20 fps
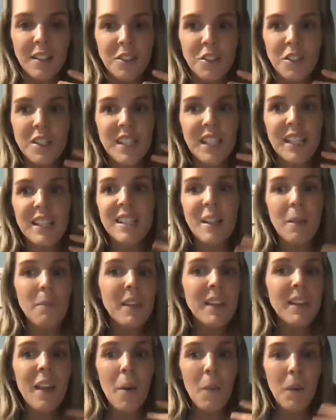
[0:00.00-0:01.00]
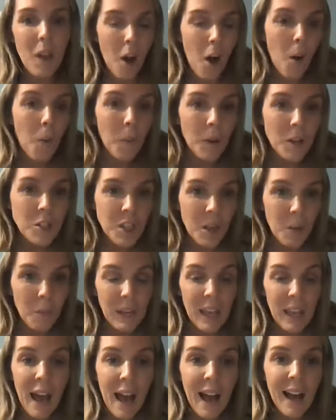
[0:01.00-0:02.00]
just like something that we all wish that
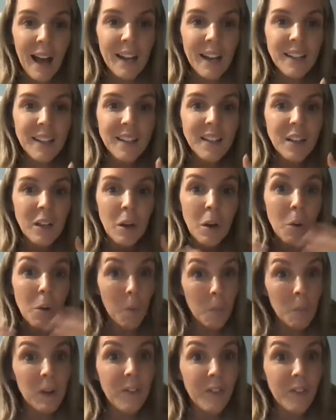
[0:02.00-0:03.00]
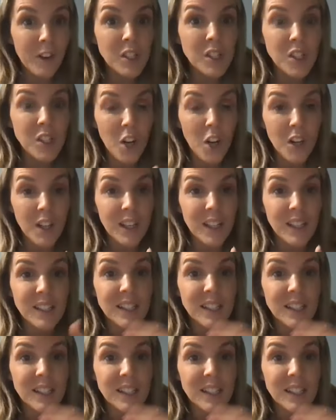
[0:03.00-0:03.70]
we had when we first started,